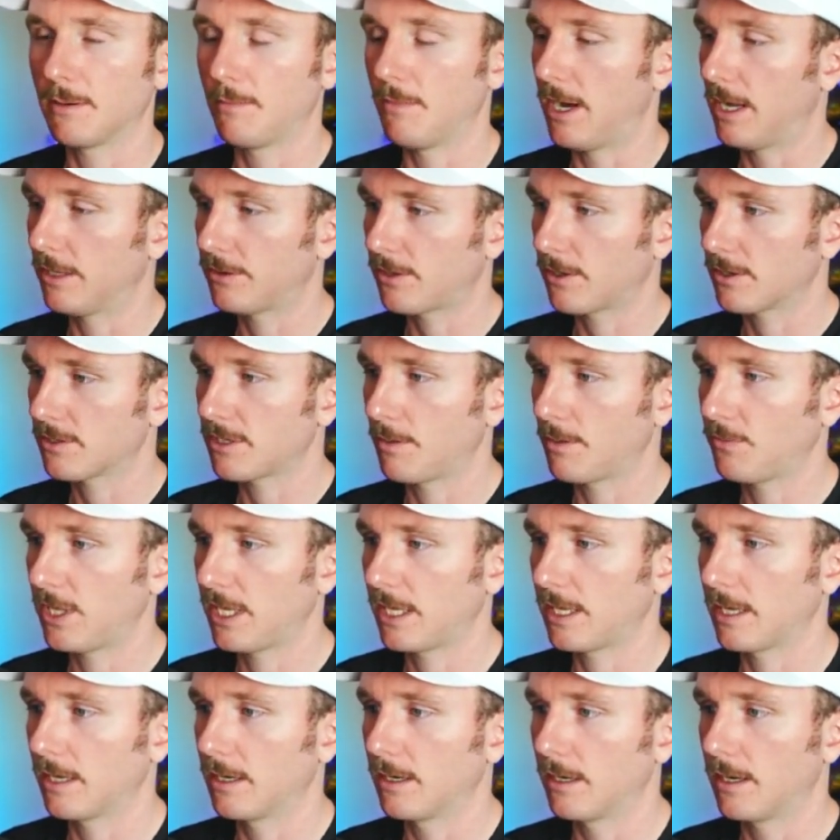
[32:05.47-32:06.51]
a month or
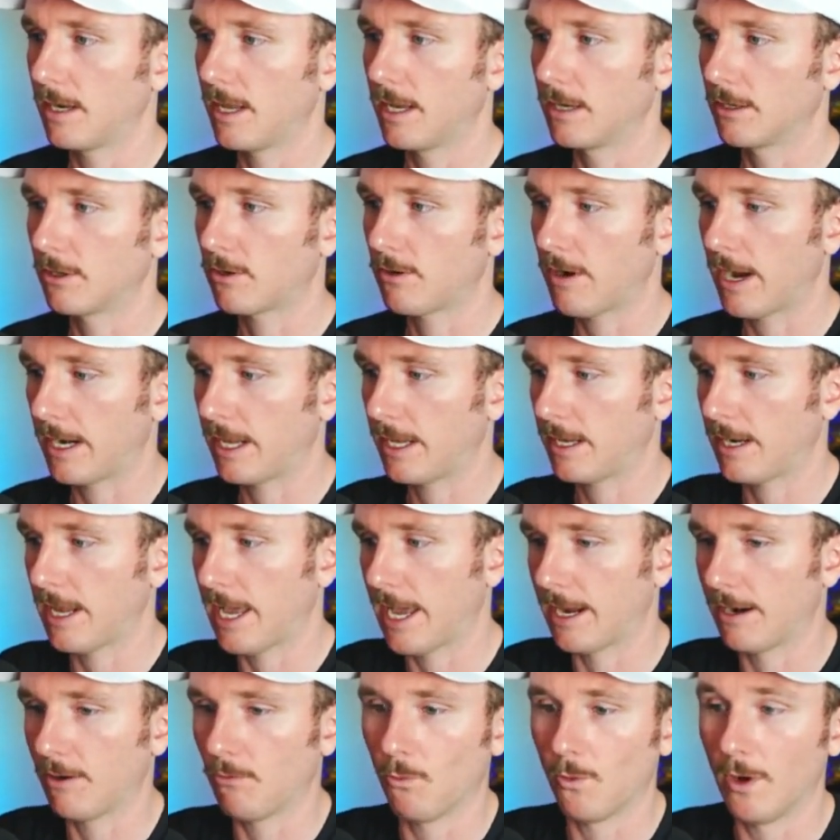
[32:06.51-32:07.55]
something in credit
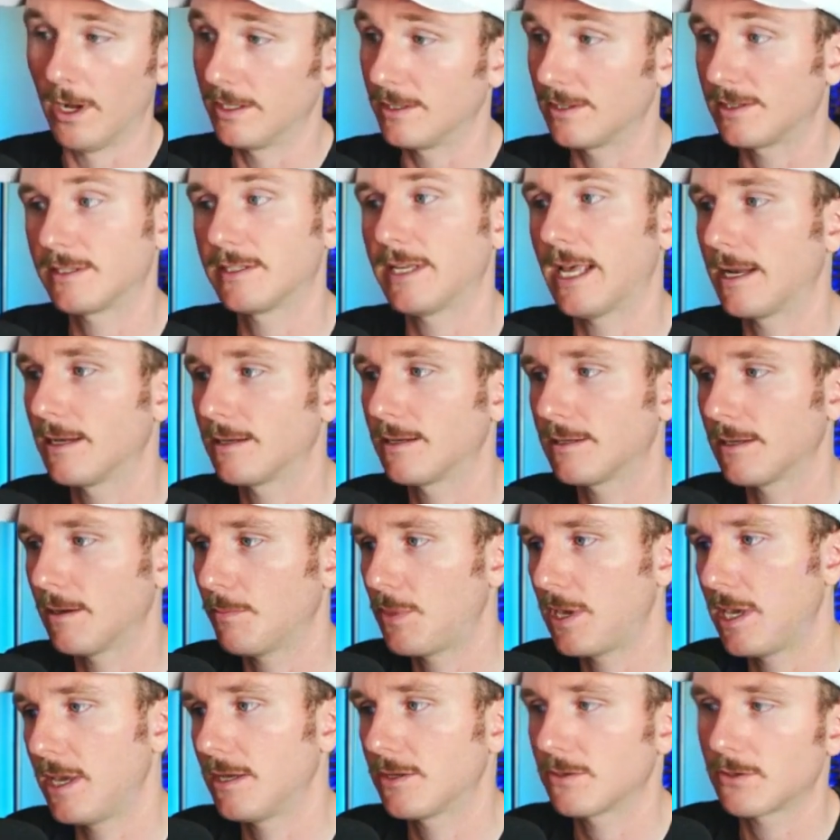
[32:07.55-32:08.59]
at 1 cent a
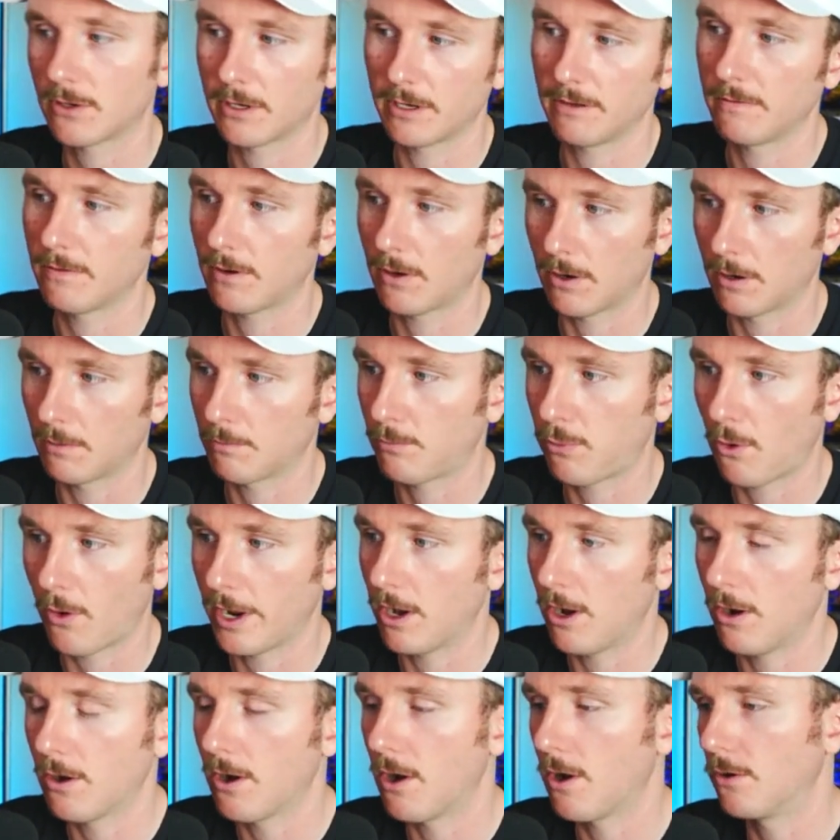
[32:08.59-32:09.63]
piece, or
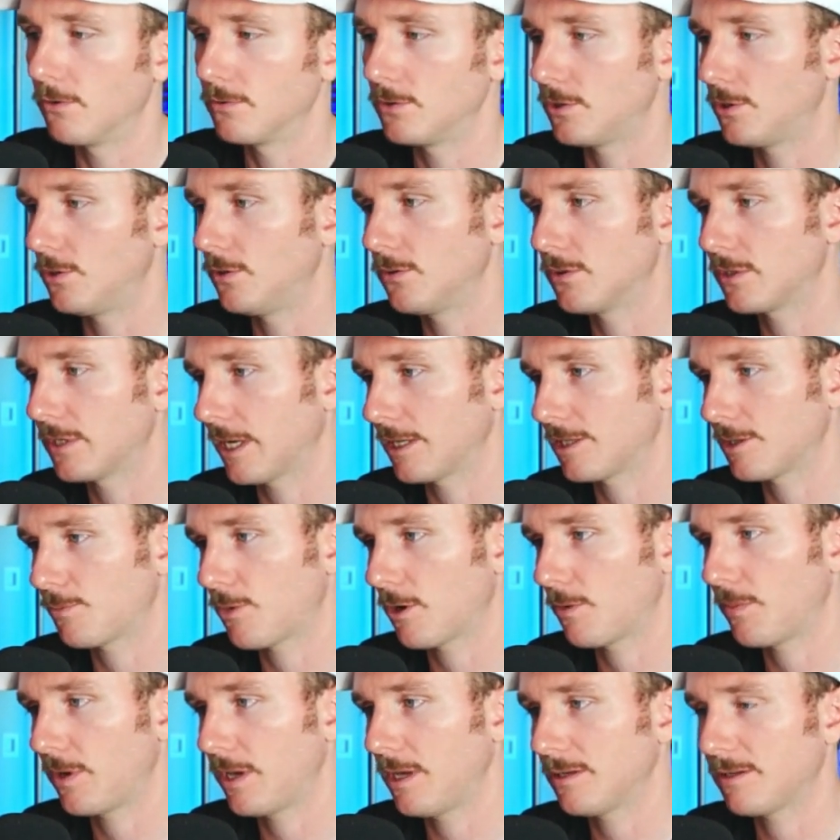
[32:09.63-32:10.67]
0.002 cents
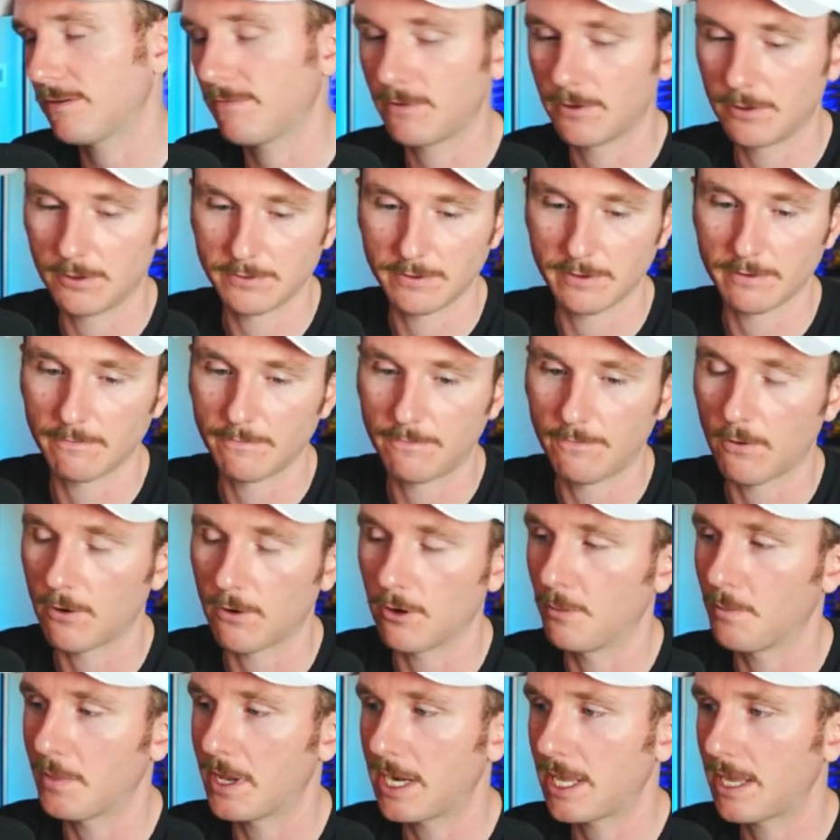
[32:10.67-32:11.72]
per piece if you're using
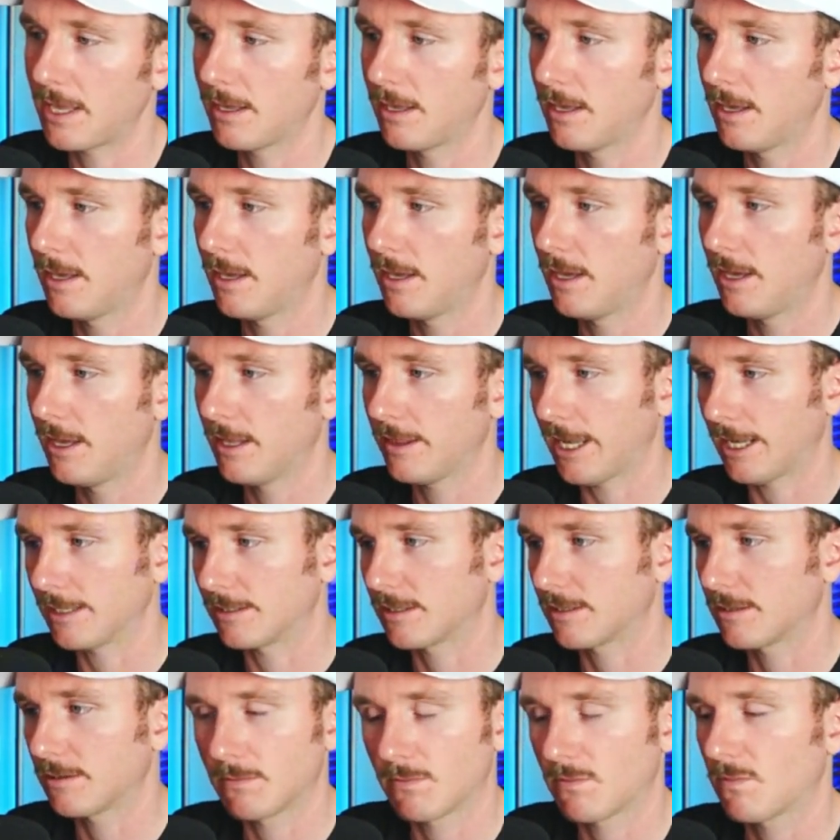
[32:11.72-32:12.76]
40 mini.
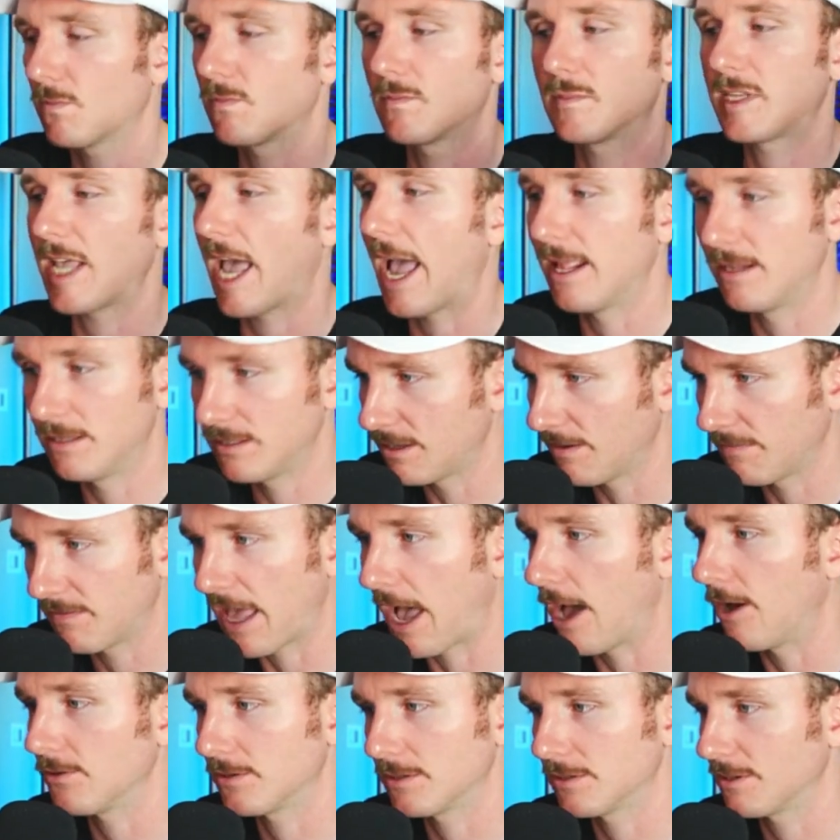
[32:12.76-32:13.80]
That's tens of
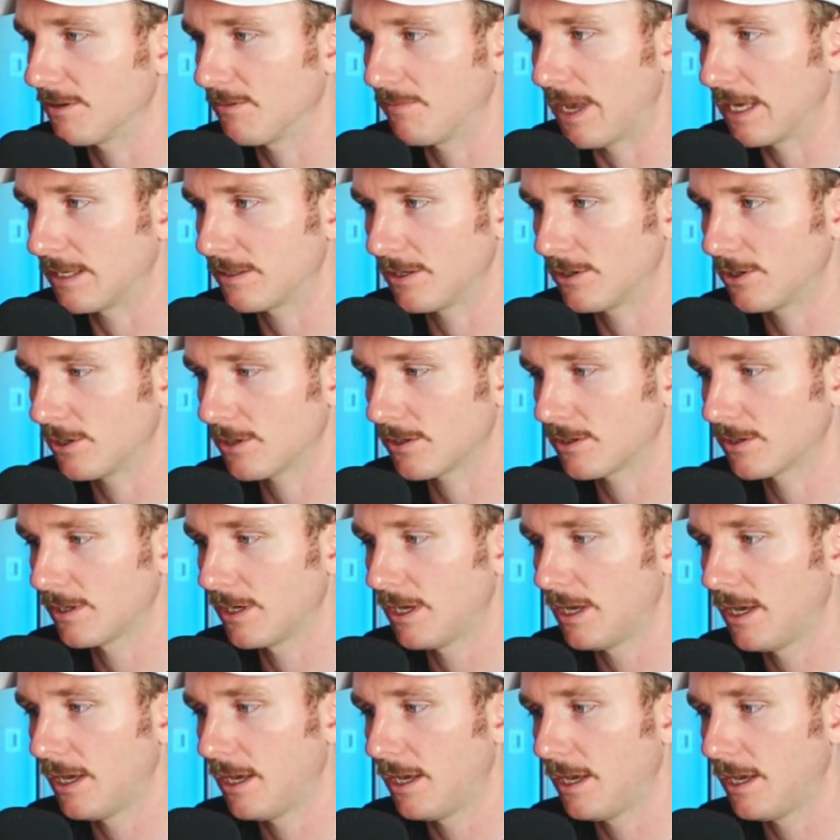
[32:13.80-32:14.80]
thousands of messages.